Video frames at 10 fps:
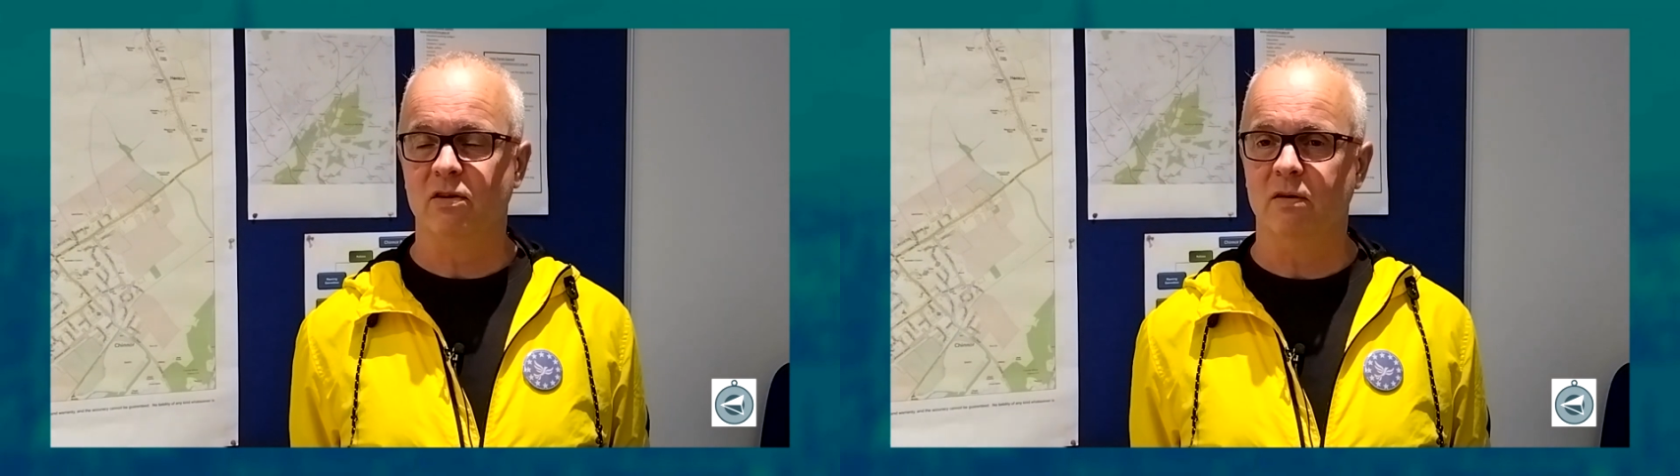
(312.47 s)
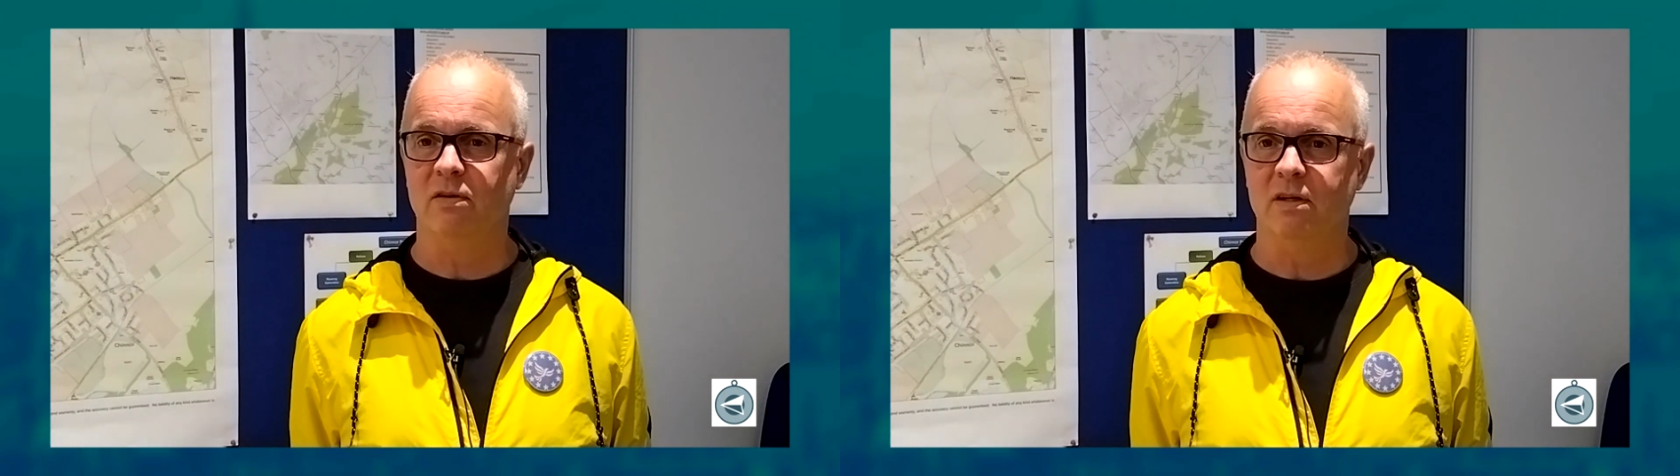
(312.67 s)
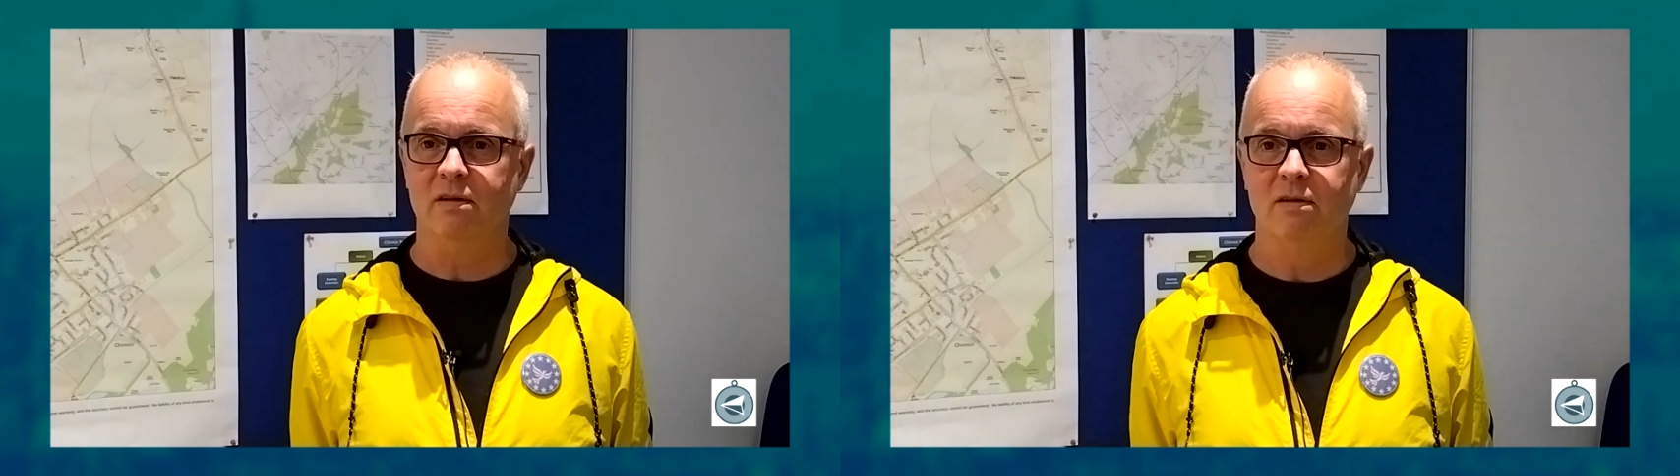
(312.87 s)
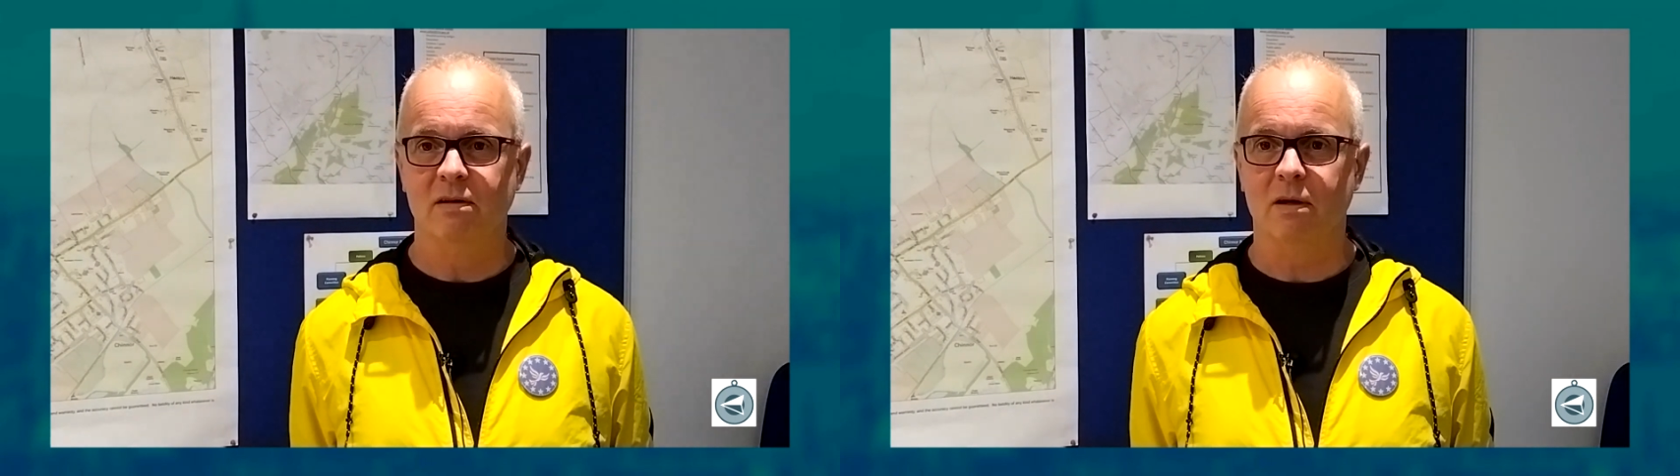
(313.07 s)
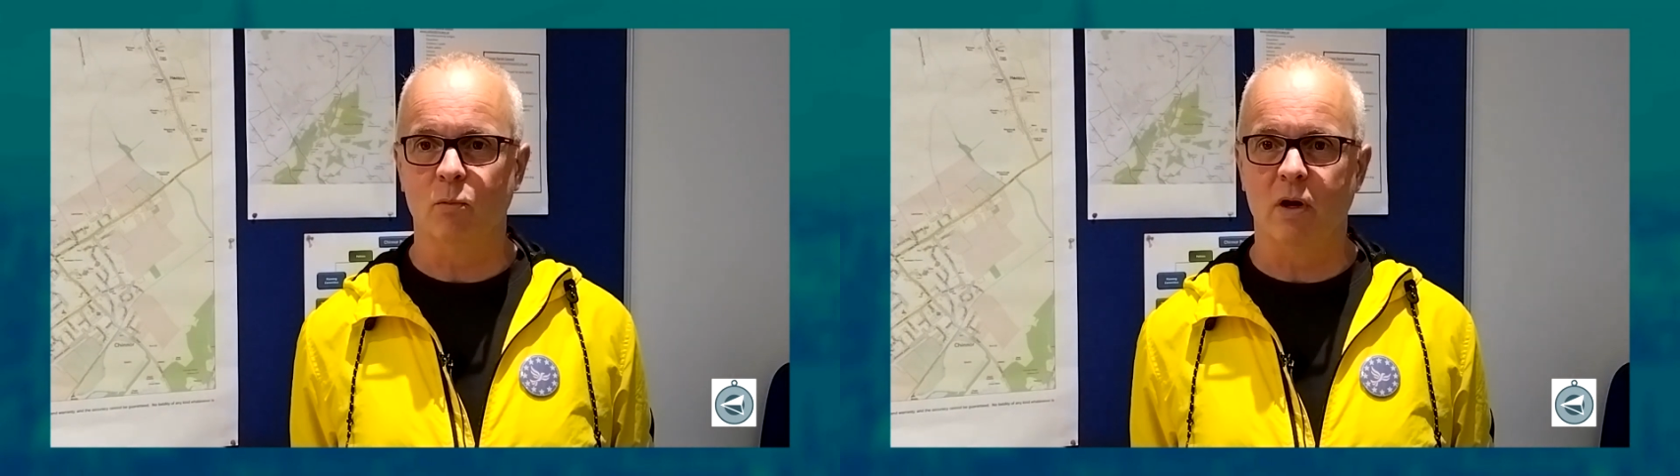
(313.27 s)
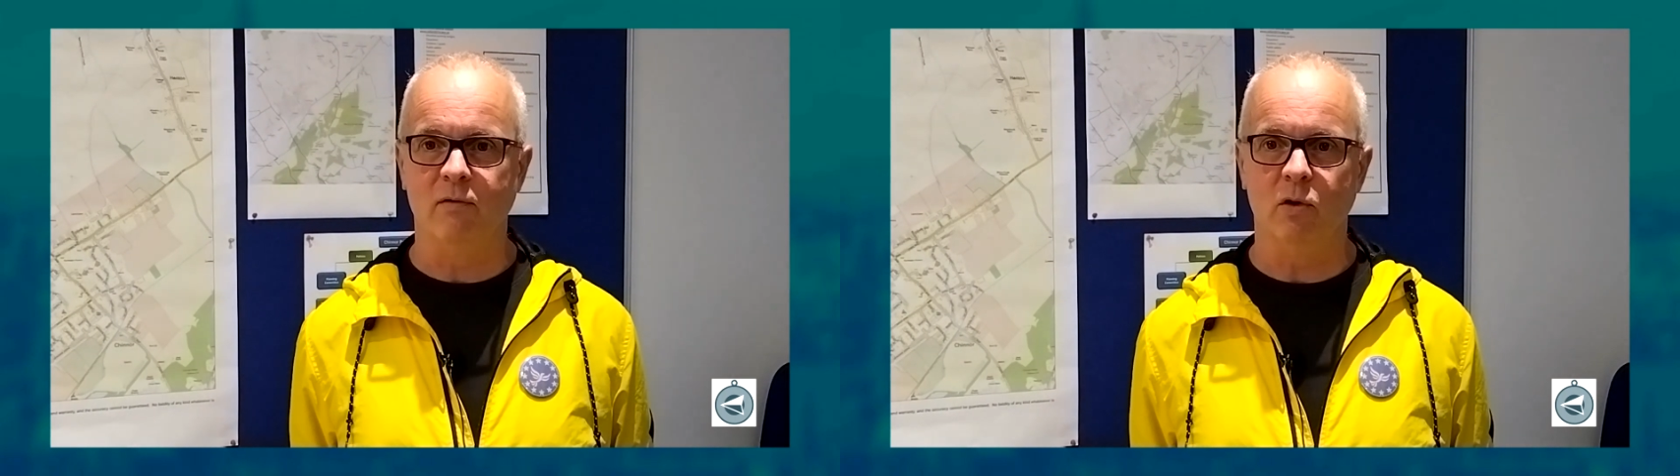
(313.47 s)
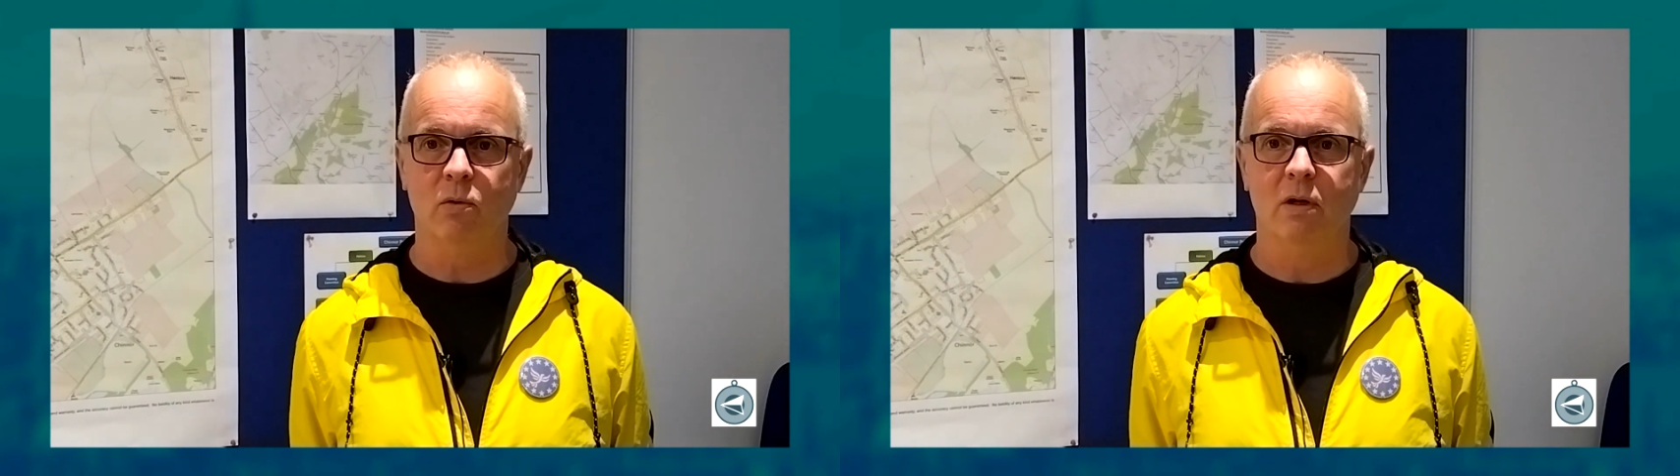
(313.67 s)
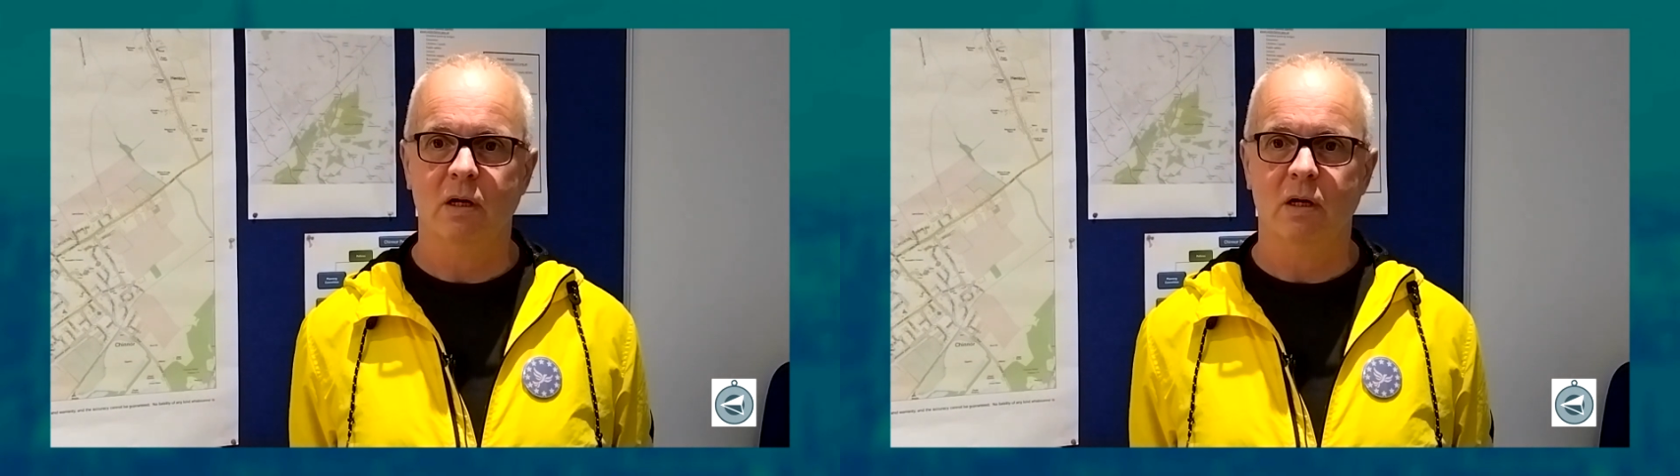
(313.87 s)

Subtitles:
services and what have you,